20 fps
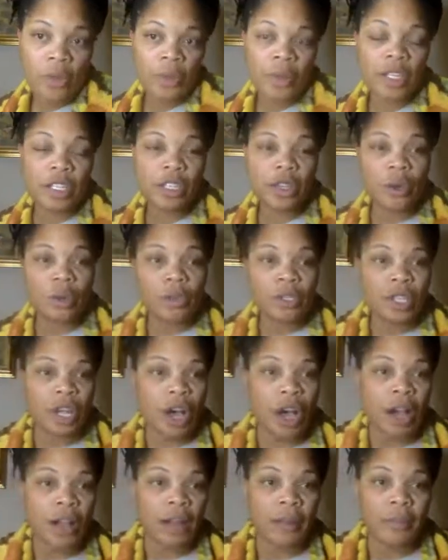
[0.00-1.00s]
We don't
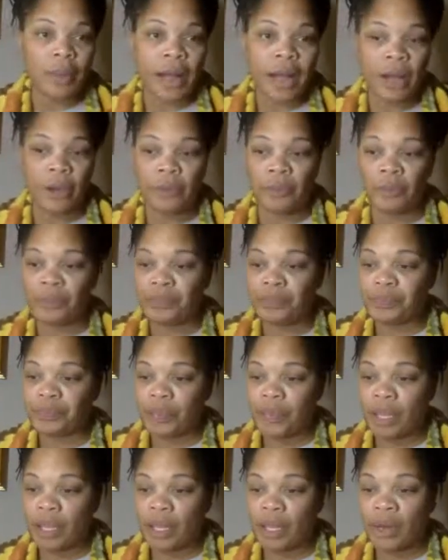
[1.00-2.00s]
talk about
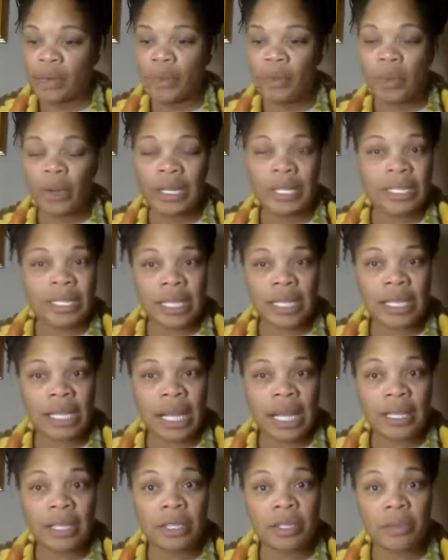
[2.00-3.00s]
what is it
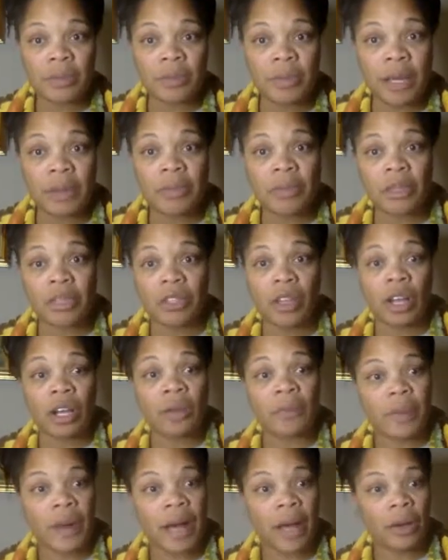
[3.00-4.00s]
like to talk
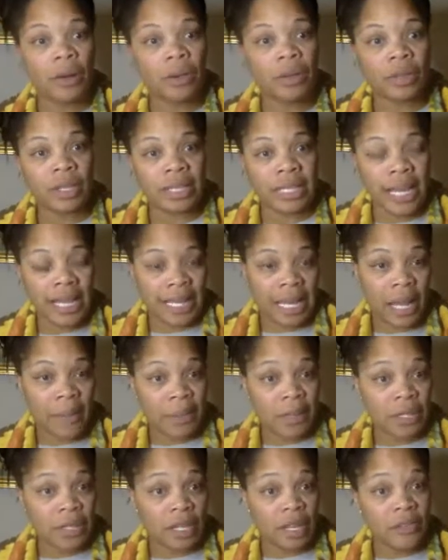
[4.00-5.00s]
about the
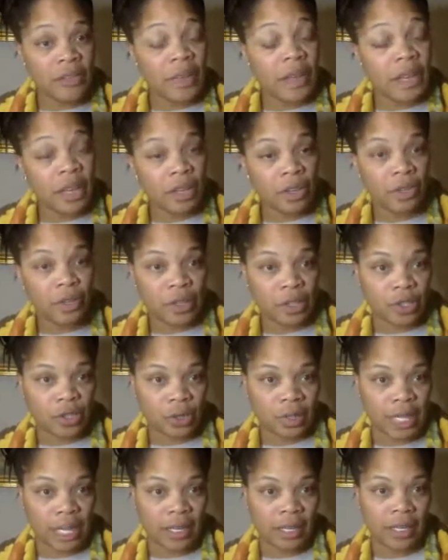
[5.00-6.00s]
dynamics of
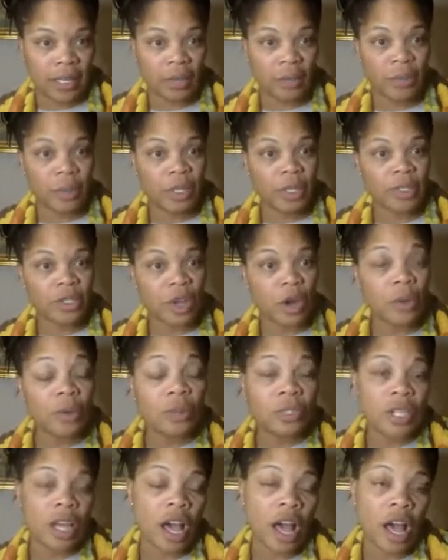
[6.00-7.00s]
interracial dating. We
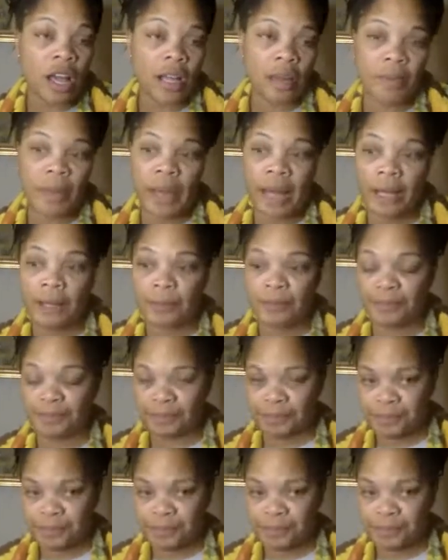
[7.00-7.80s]
don't talk about...